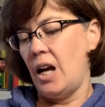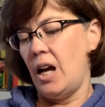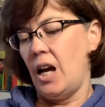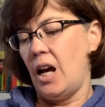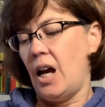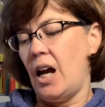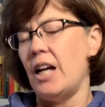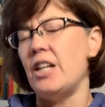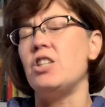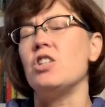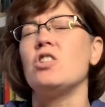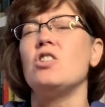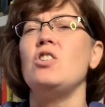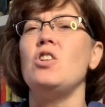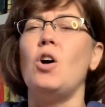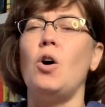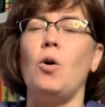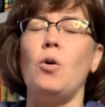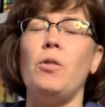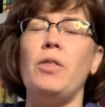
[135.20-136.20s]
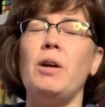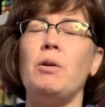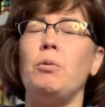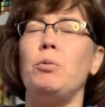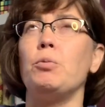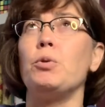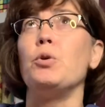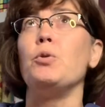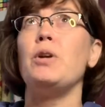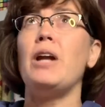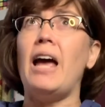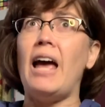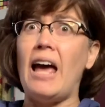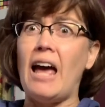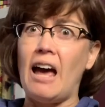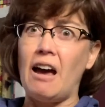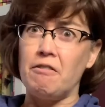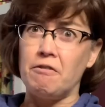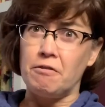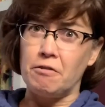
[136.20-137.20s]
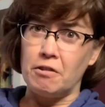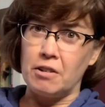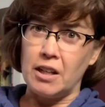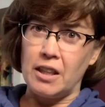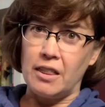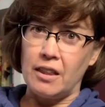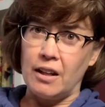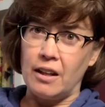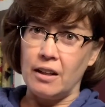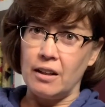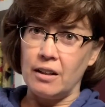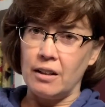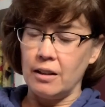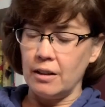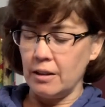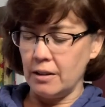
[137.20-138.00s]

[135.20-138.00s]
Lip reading: I just know they'll ruin everything.